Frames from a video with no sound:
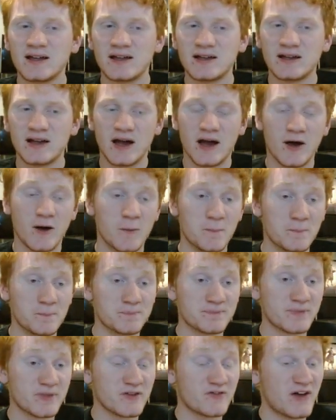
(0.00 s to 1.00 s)
um,
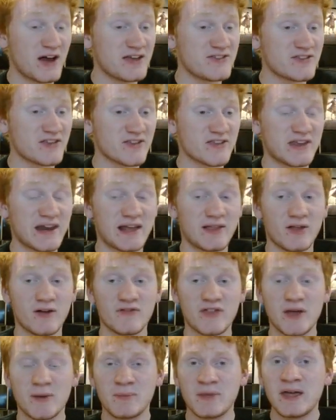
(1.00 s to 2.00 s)
devices, and I love
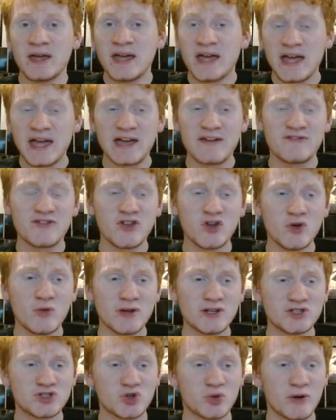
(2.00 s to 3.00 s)
them. If you
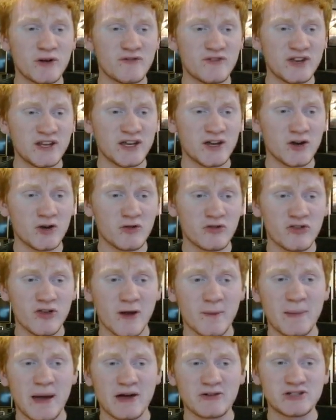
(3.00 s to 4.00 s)
enjoy videos
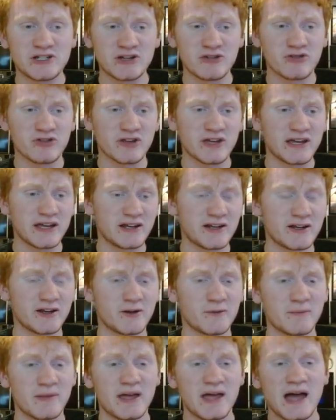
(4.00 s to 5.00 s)
about Tears of
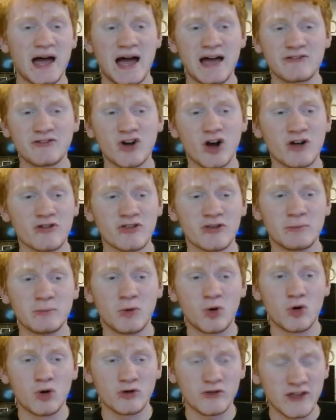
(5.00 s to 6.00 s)
Kingdom, I've got some
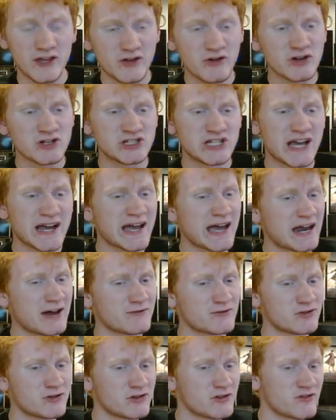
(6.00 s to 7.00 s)
more that you can check out
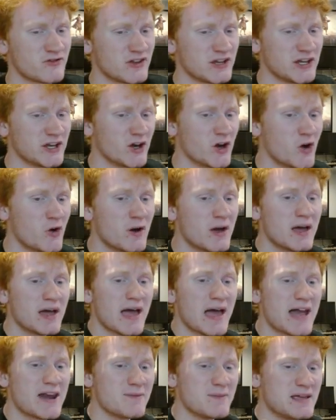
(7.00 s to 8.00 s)
after this video.
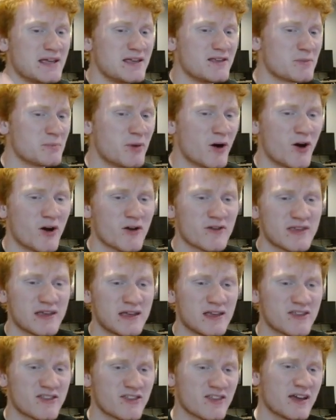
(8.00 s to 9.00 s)
Enemies,
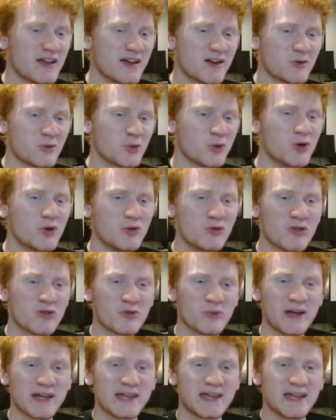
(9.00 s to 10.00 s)
bosses, runes
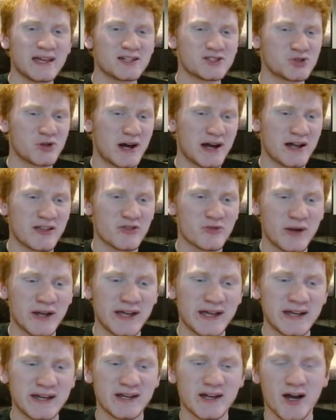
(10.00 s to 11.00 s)
ranking, shrines
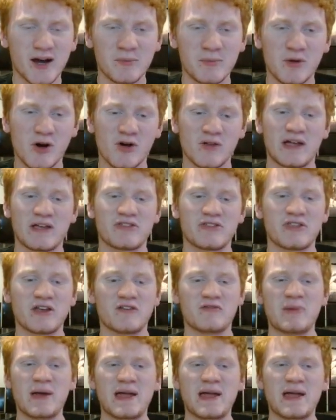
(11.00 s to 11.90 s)
ranking to come, all that stuff. But